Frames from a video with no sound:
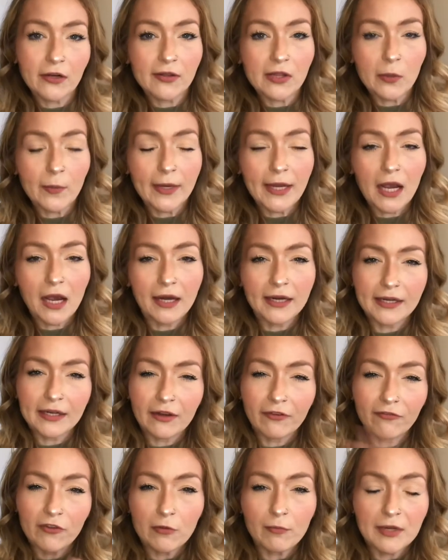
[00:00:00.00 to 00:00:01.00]
that we got in a
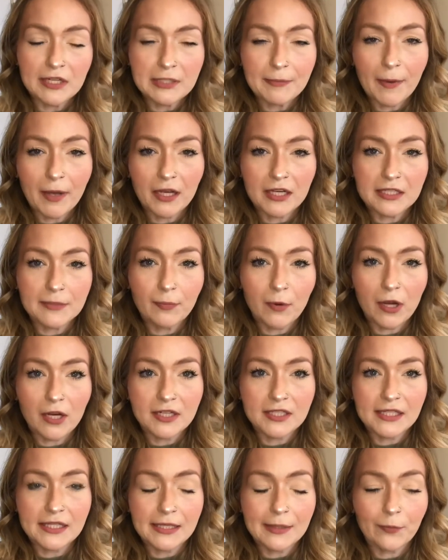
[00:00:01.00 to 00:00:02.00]
few months box
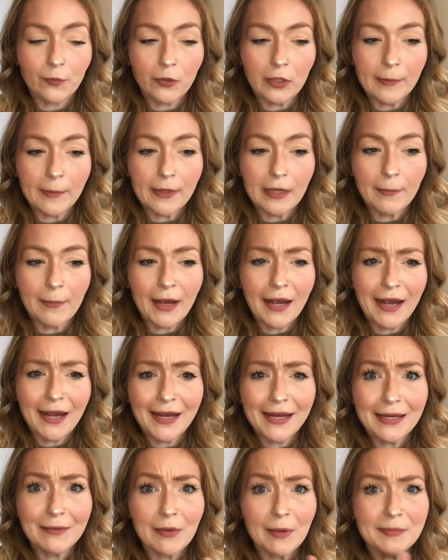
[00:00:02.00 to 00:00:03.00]
Boxy Premium. I
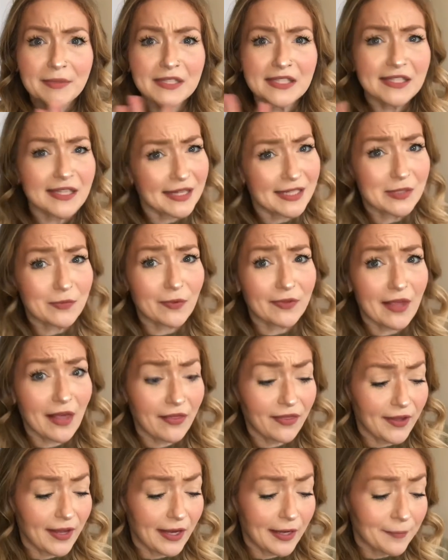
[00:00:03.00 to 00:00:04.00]
am obsessed with that
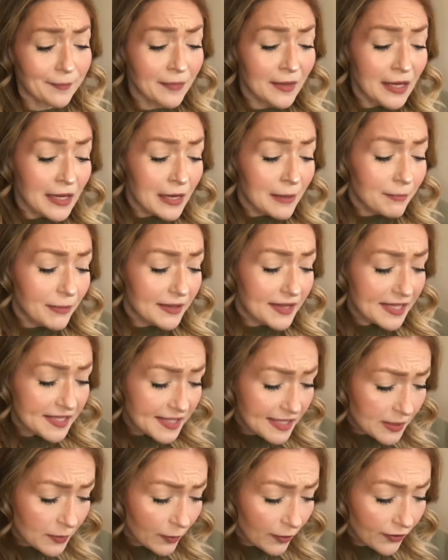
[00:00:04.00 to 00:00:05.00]
thing. But this
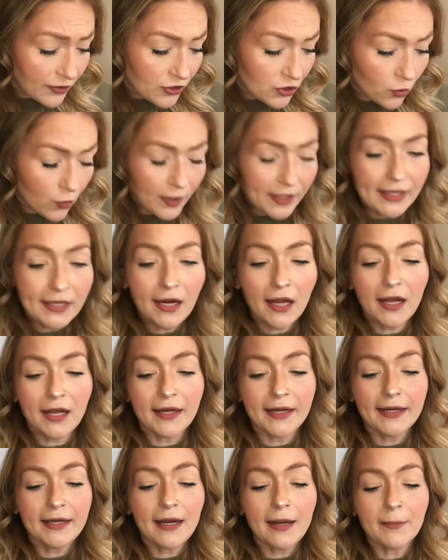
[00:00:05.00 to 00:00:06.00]
is worth
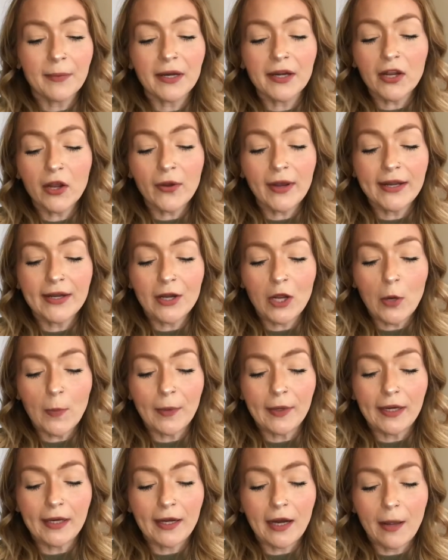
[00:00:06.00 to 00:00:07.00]
29 I'm going to go ahead and open
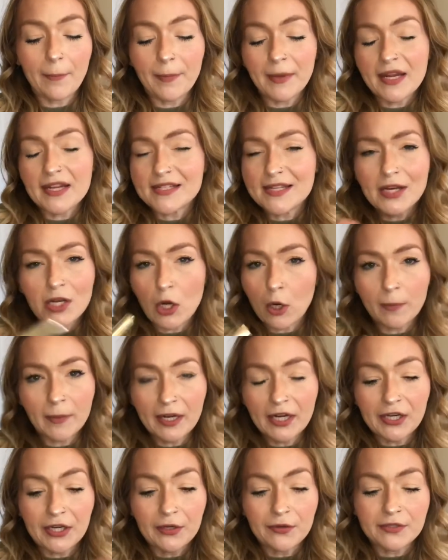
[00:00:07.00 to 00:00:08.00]
it up because I know I'm going to
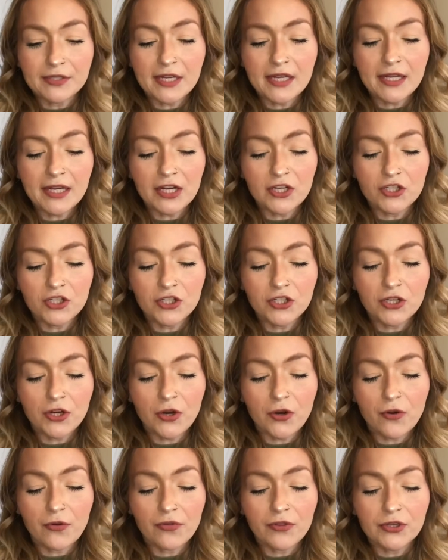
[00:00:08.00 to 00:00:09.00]
use it and
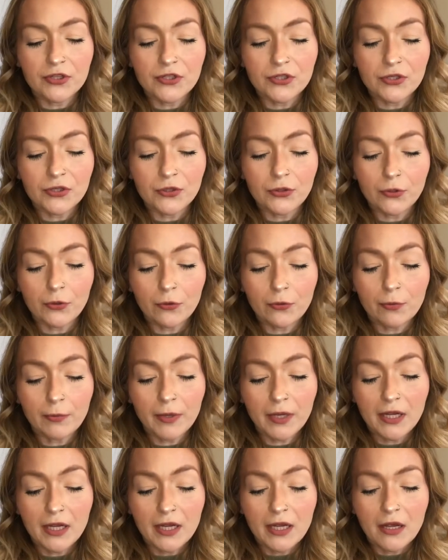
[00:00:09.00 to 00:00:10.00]
show the tube,
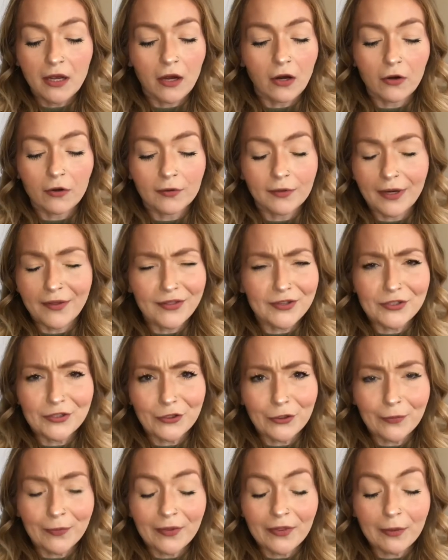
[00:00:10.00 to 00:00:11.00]
or not the
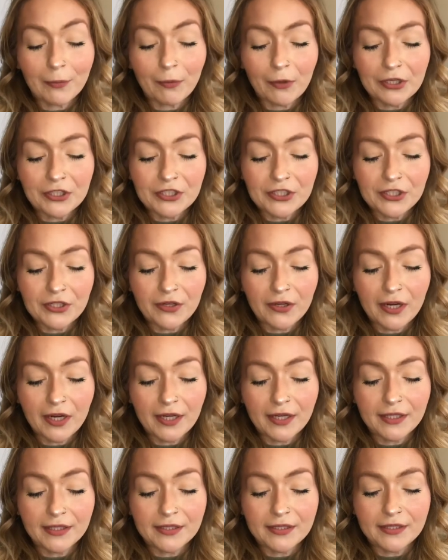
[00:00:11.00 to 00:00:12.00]
tube, the brush to you
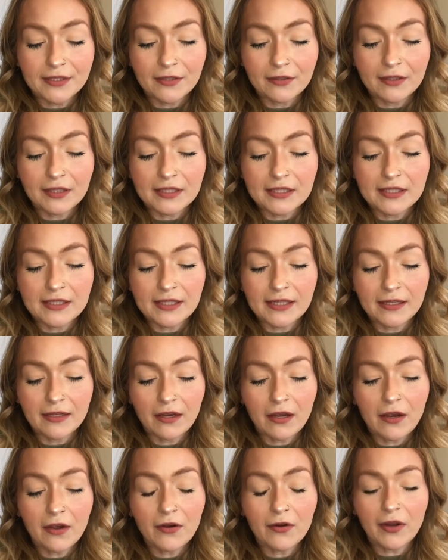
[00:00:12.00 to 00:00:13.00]
guys. So let's see.
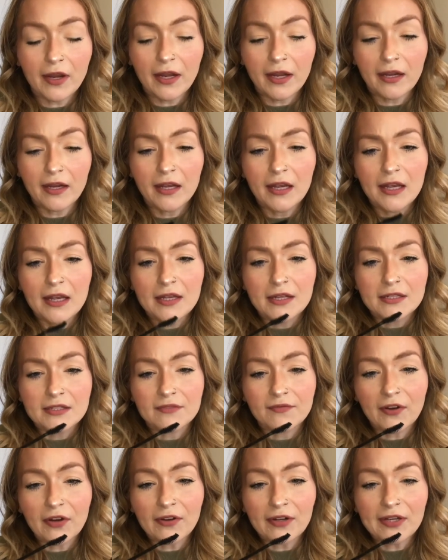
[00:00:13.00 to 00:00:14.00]
okay. It's very